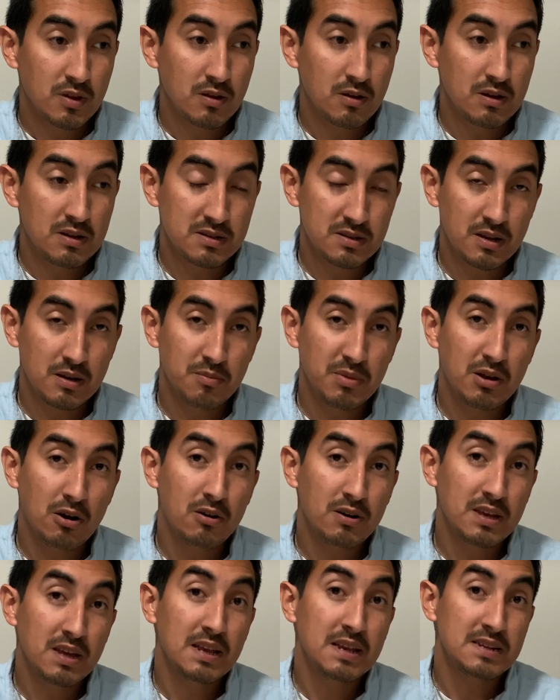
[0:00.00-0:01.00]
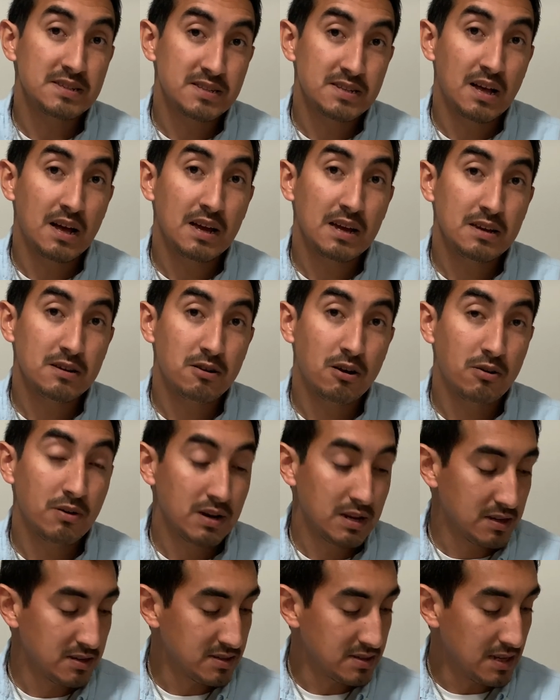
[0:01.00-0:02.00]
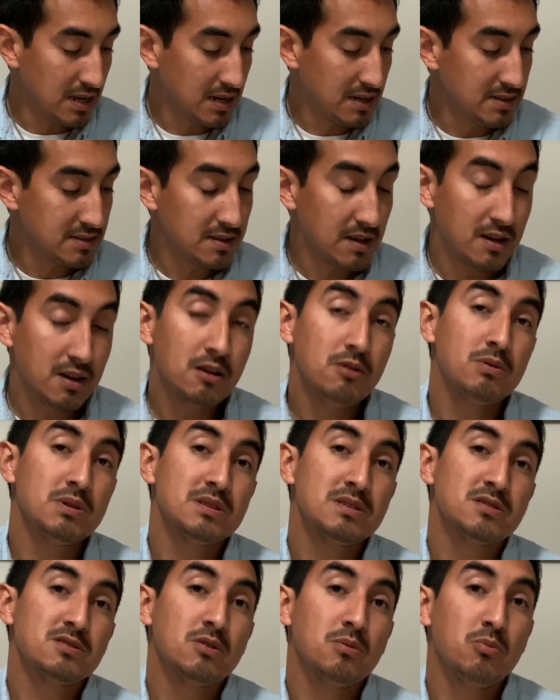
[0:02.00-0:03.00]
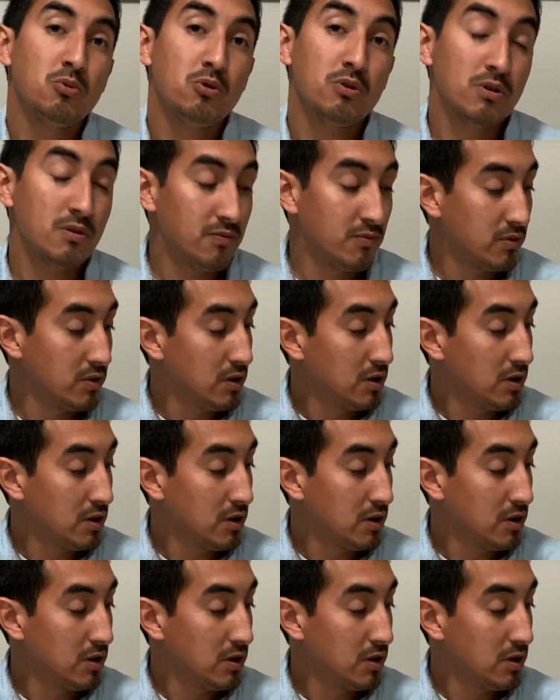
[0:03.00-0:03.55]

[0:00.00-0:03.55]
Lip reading: it's going to be hard to get it signed already because Stan Lee's not here with us no more.